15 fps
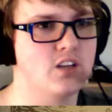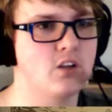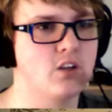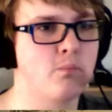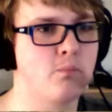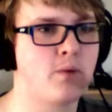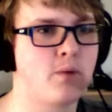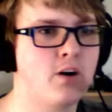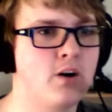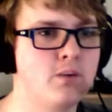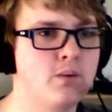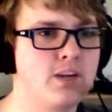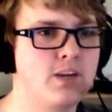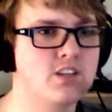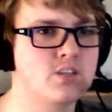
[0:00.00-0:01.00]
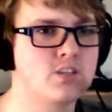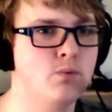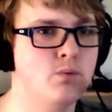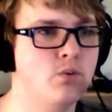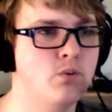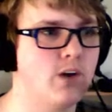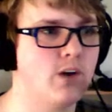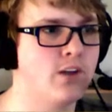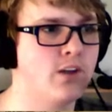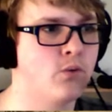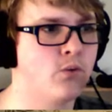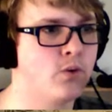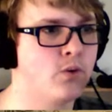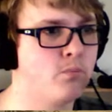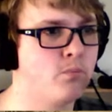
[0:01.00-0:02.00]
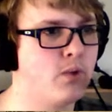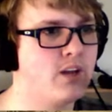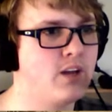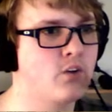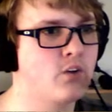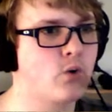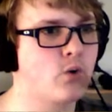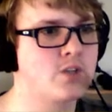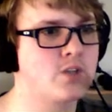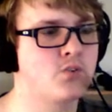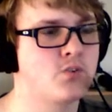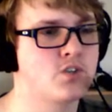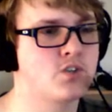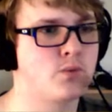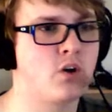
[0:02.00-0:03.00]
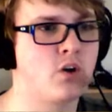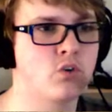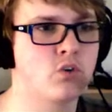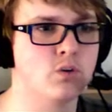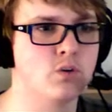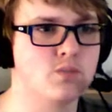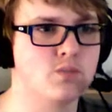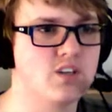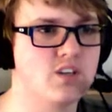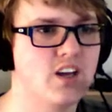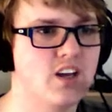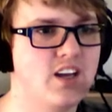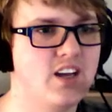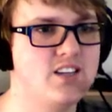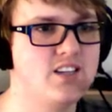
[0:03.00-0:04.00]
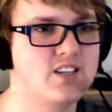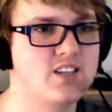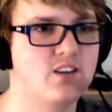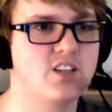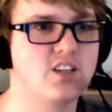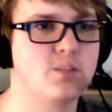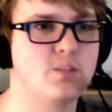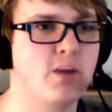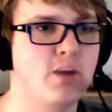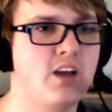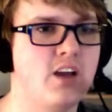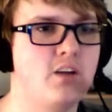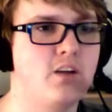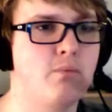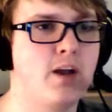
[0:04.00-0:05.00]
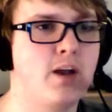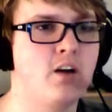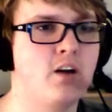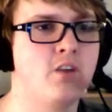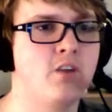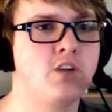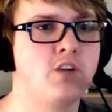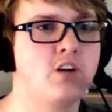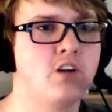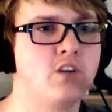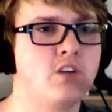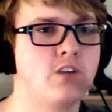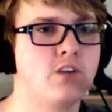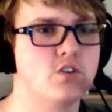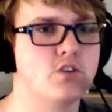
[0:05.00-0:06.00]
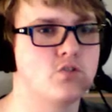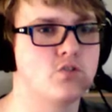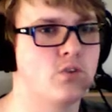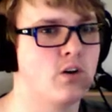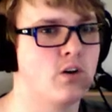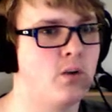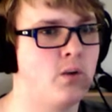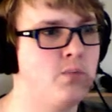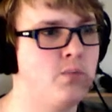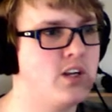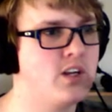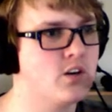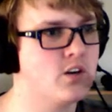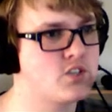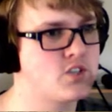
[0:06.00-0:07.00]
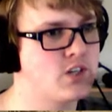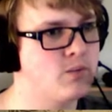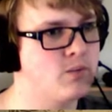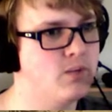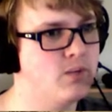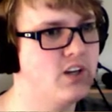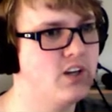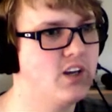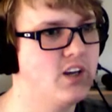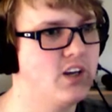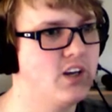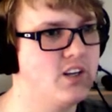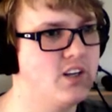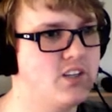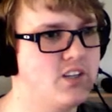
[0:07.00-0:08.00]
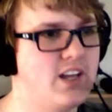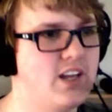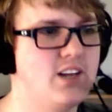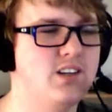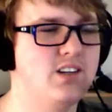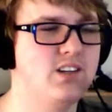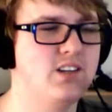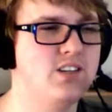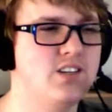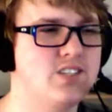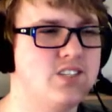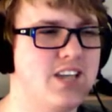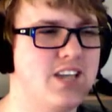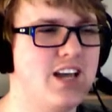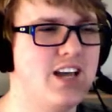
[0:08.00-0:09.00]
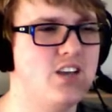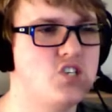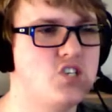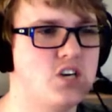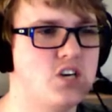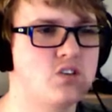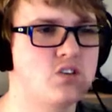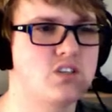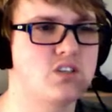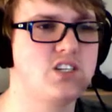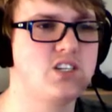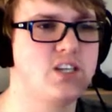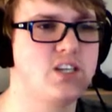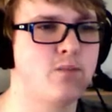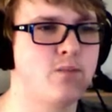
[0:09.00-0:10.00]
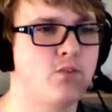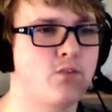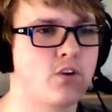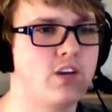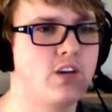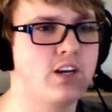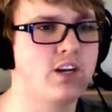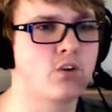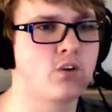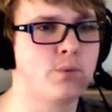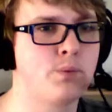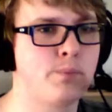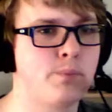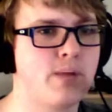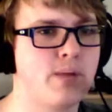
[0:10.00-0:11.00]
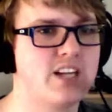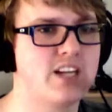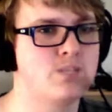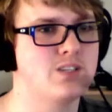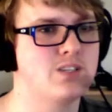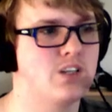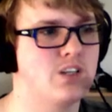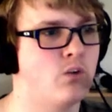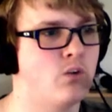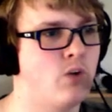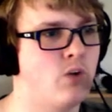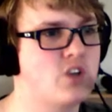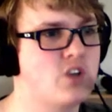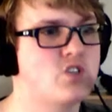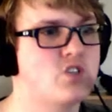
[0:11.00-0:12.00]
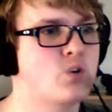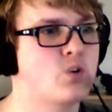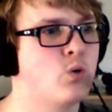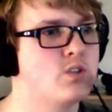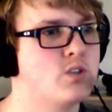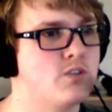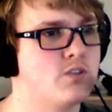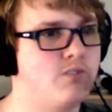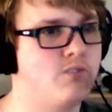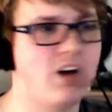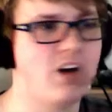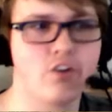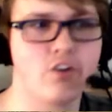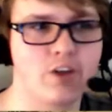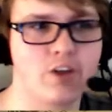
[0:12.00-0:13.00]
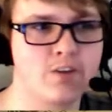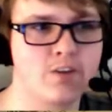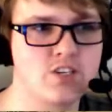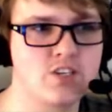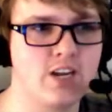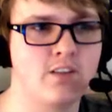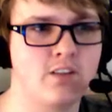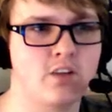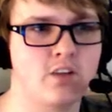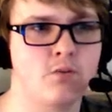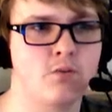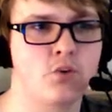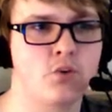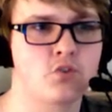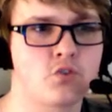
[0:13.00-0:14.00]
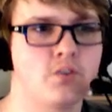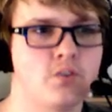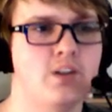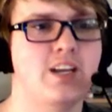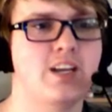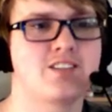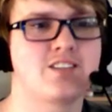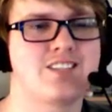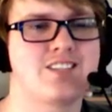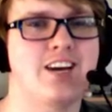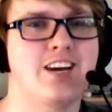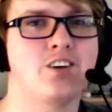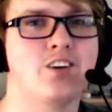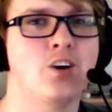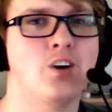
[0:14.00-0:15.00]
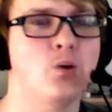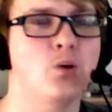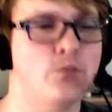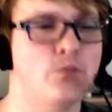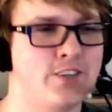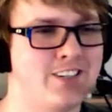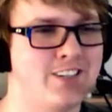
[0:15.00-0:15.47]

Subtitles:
bard begins to move around the room, playing requests for small groups. He serenades a pair of young lovers for a meager sum, and is then generously tipped for leading a group of blacksmiths in a raucous chorus of foul language aimed at the folks from the next town over.